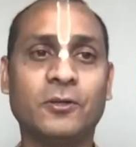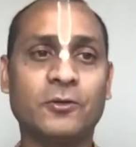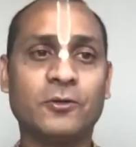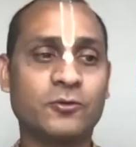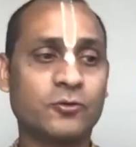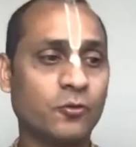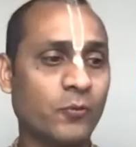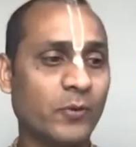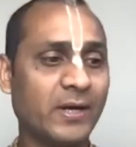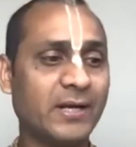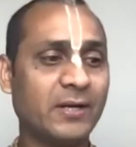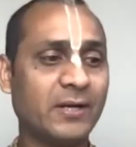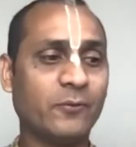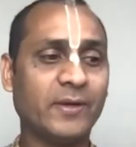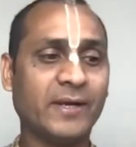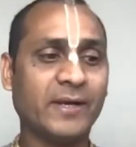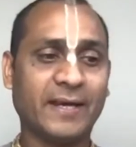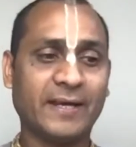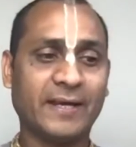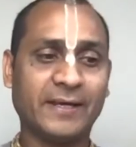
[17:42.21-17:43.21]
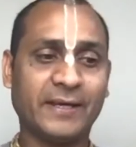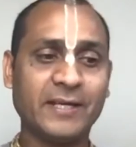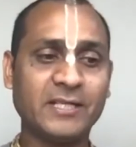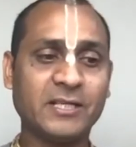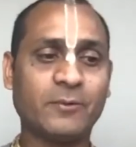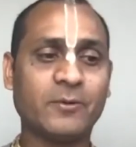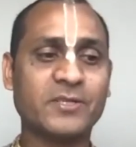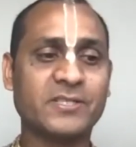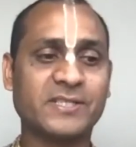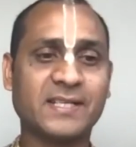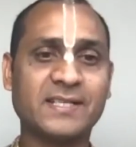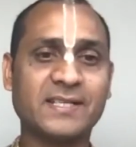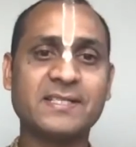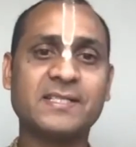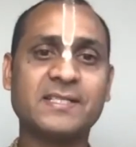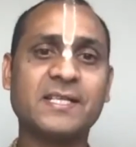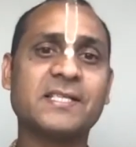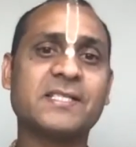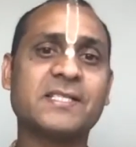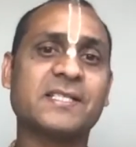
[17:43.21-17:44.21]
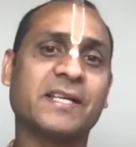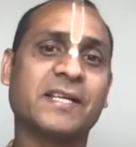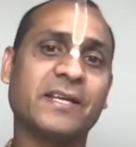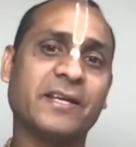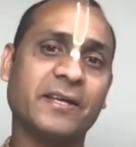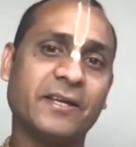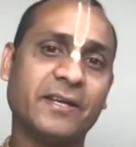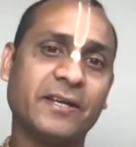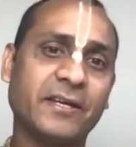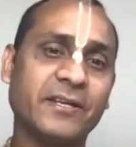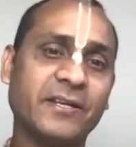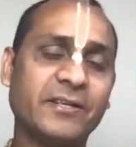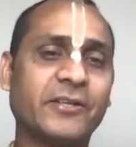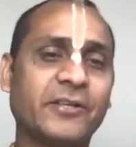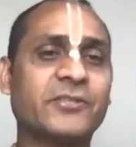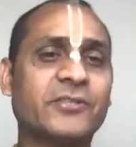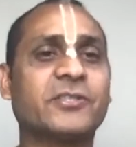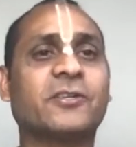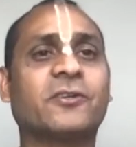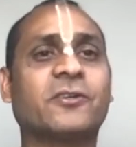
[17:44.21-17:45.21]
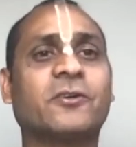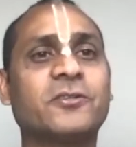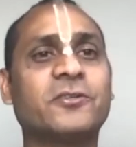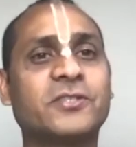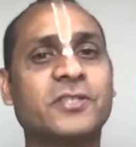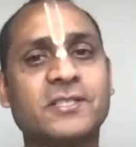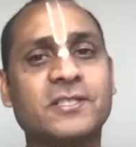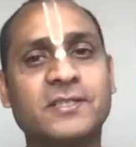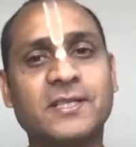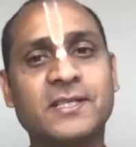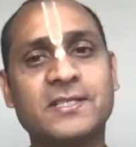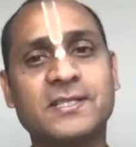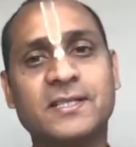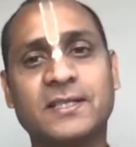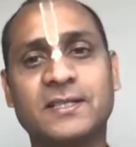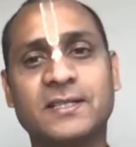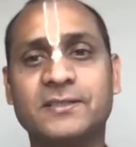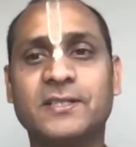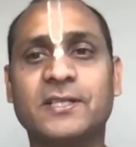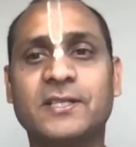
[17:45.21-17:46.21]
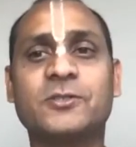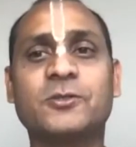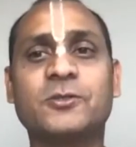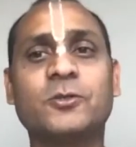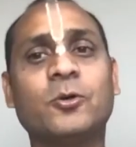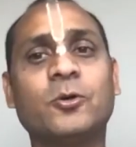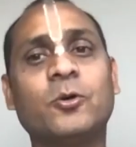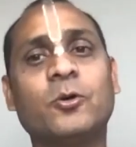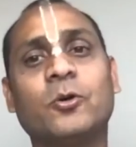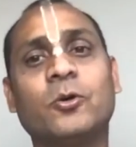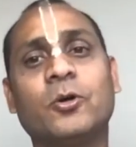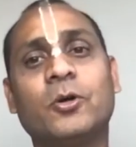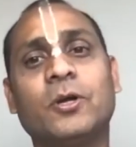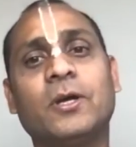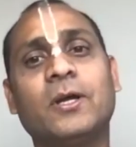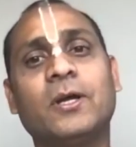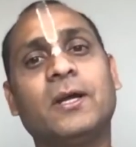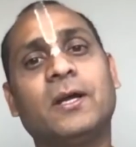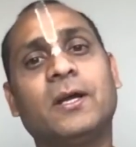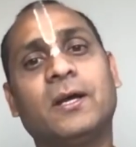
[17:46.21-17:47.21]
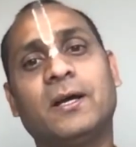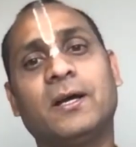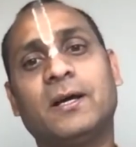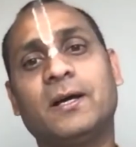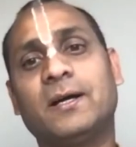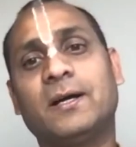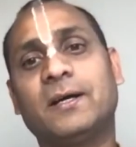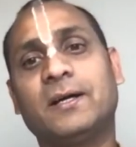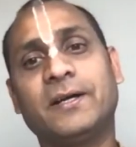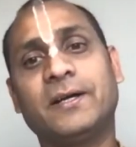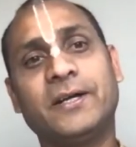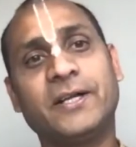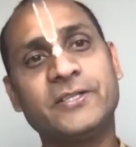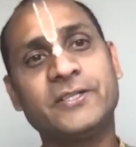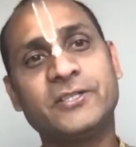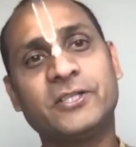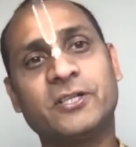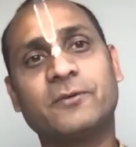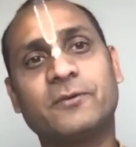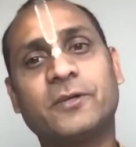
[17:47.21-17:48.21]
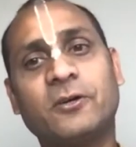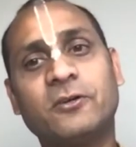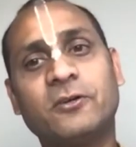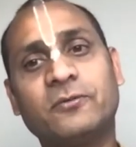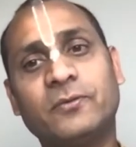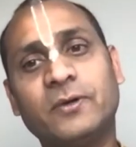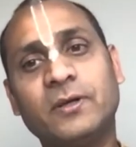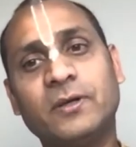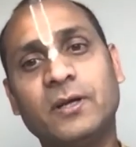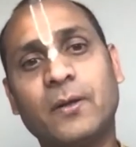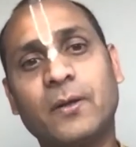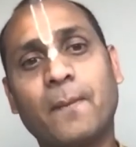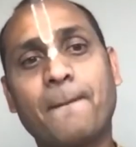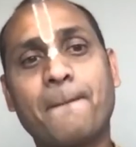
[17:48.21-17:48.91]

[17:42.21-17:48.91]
So when we engage our senses in Krishna consciousness, there is no danger of downfall.